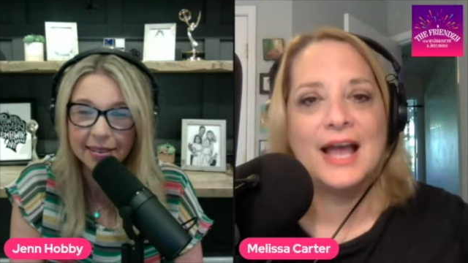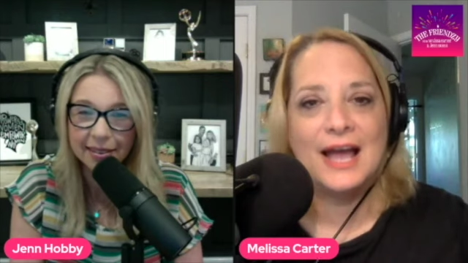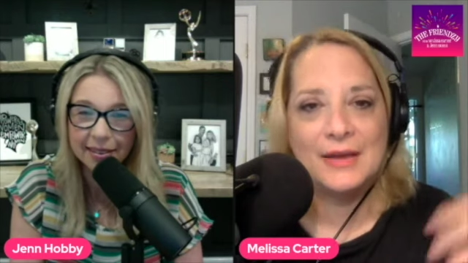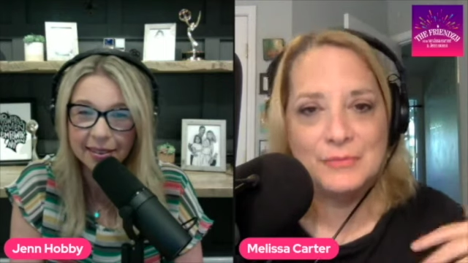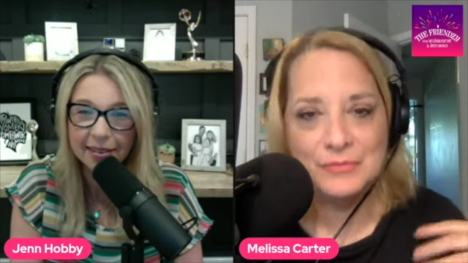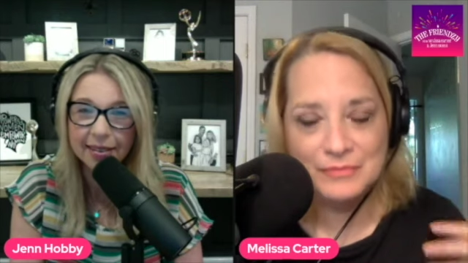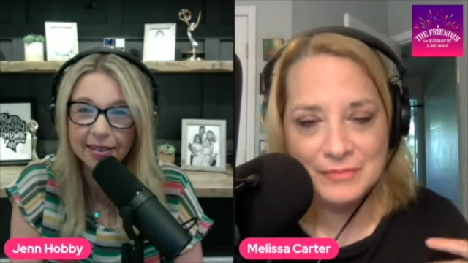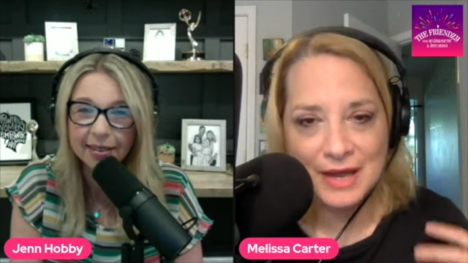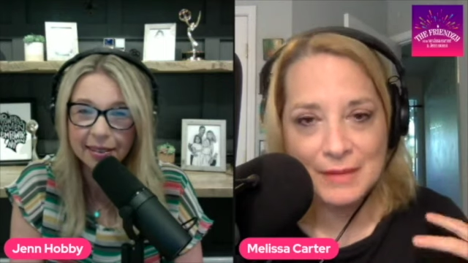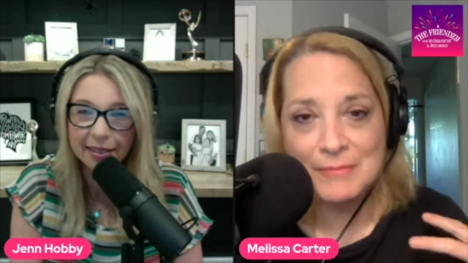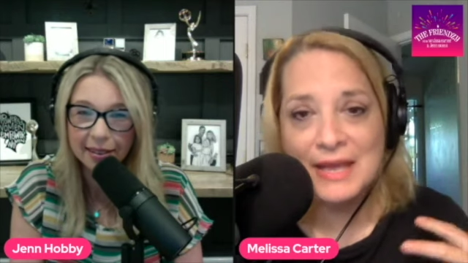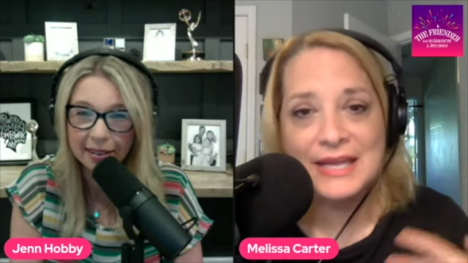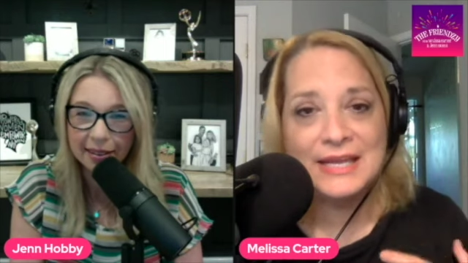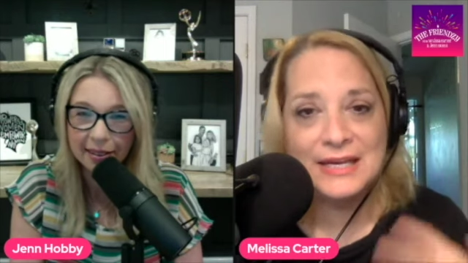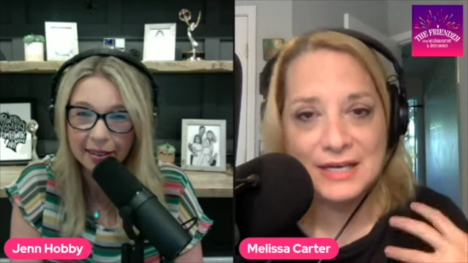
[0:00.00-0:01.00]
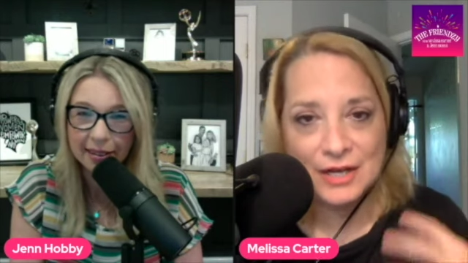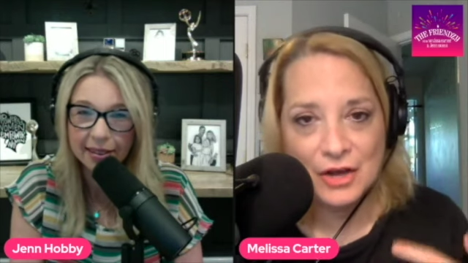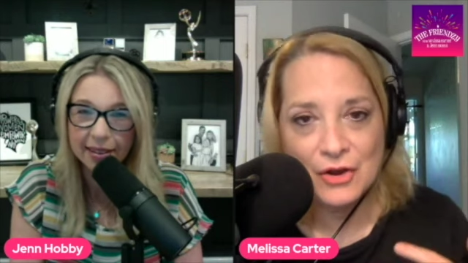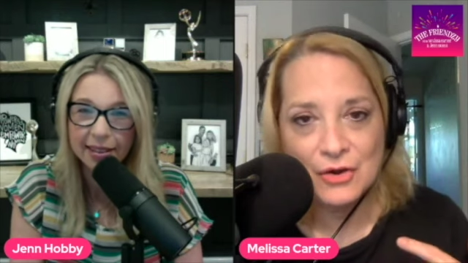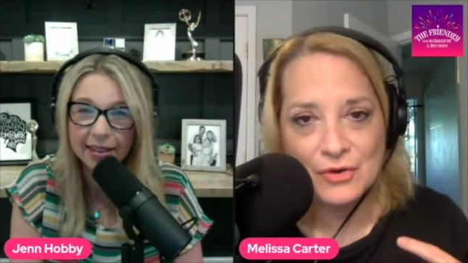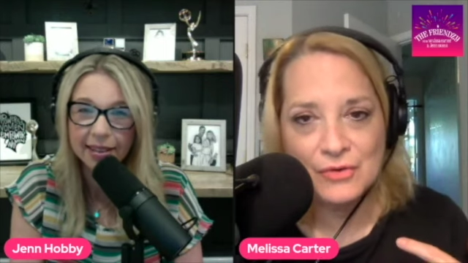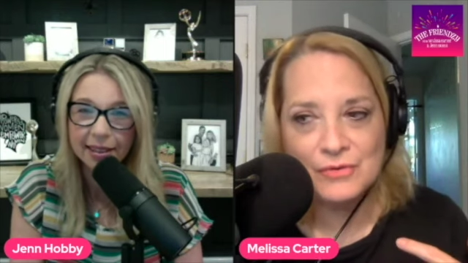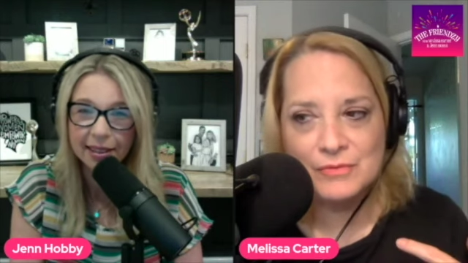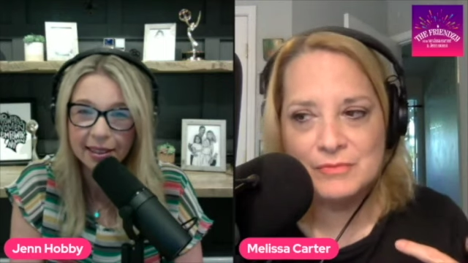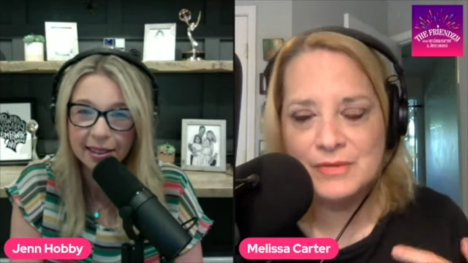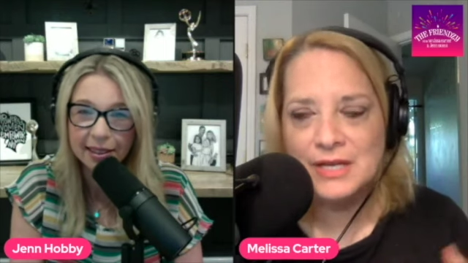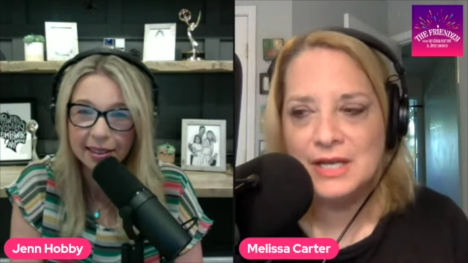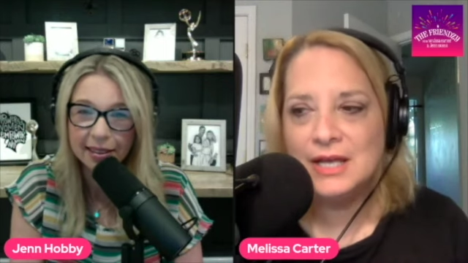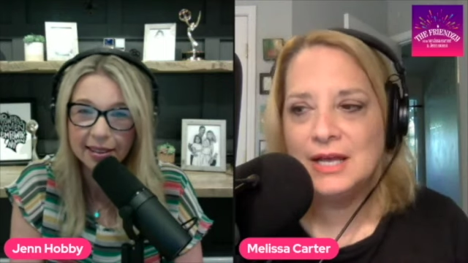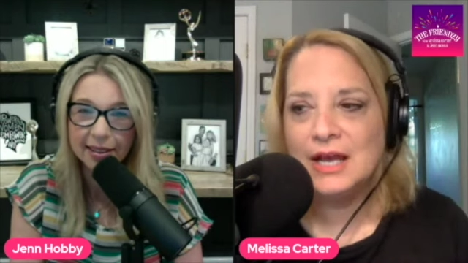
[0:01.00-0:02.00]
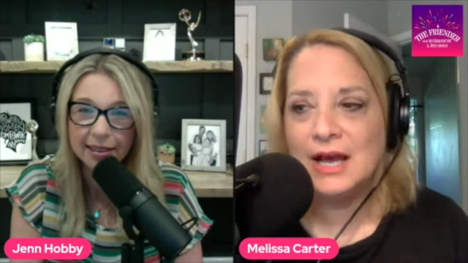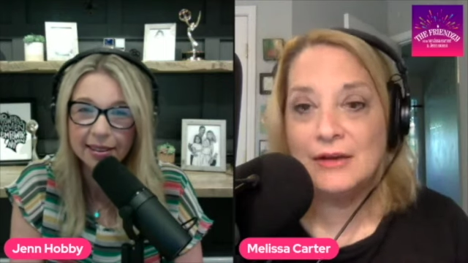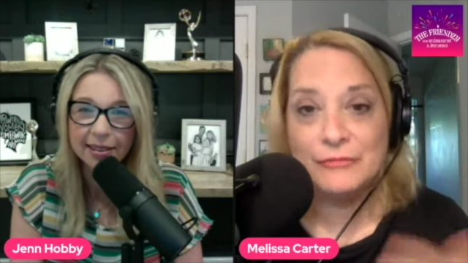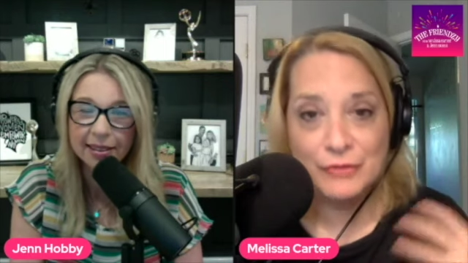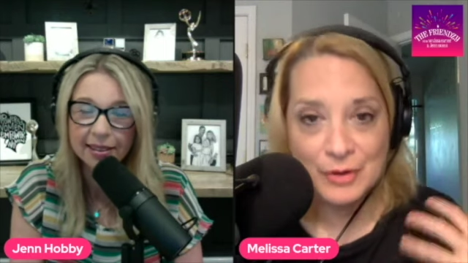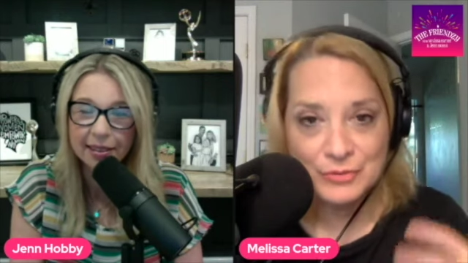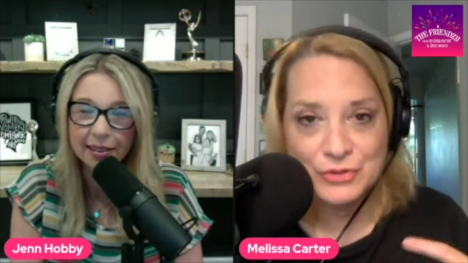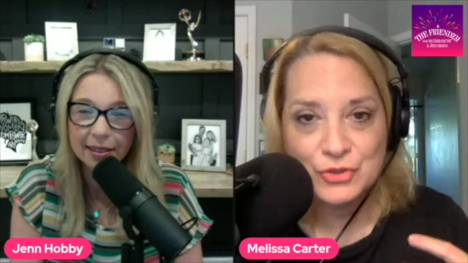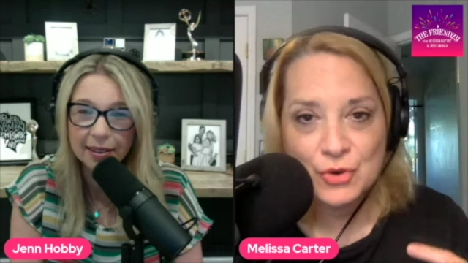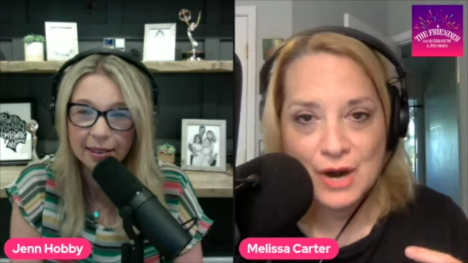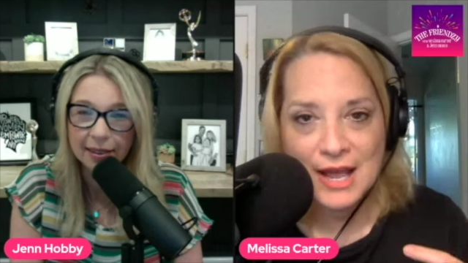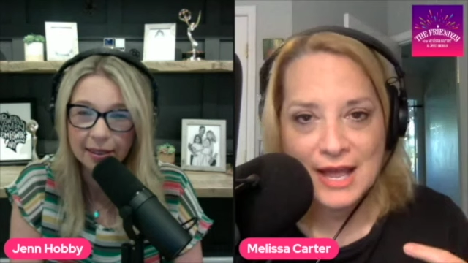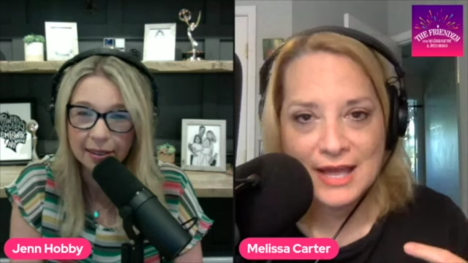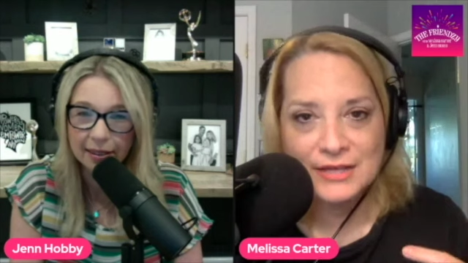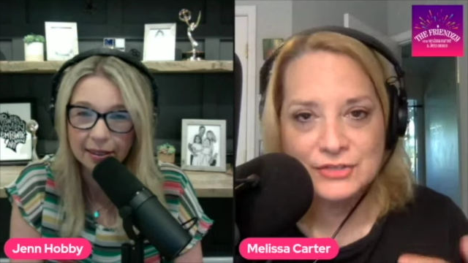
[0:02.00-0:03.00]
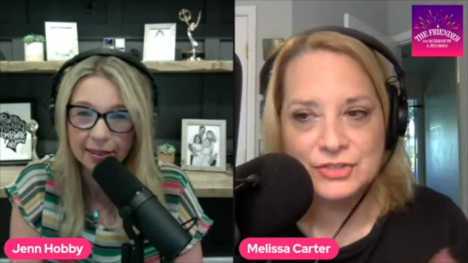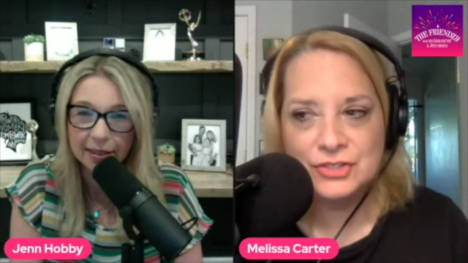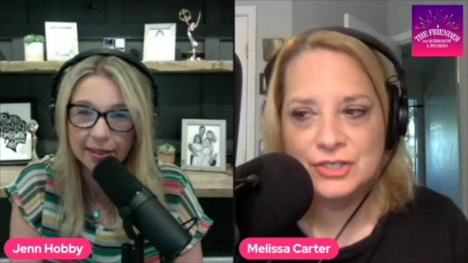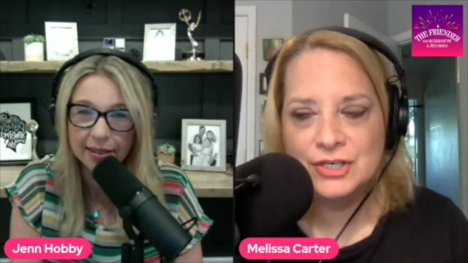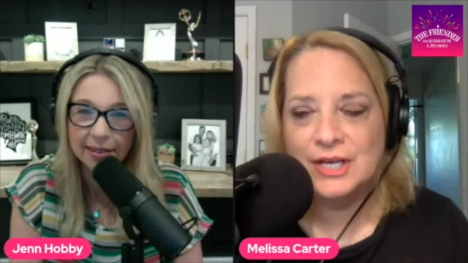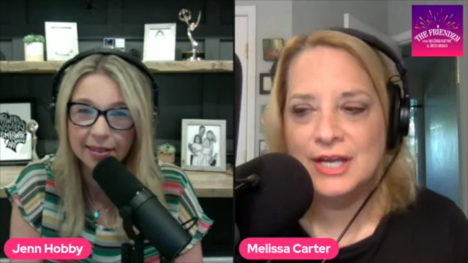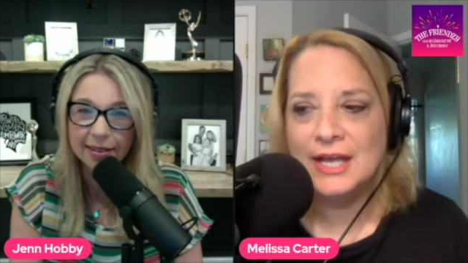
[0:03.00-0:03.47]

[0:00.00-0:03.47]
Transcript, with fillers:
Speaker 1: I make it at home from scratch.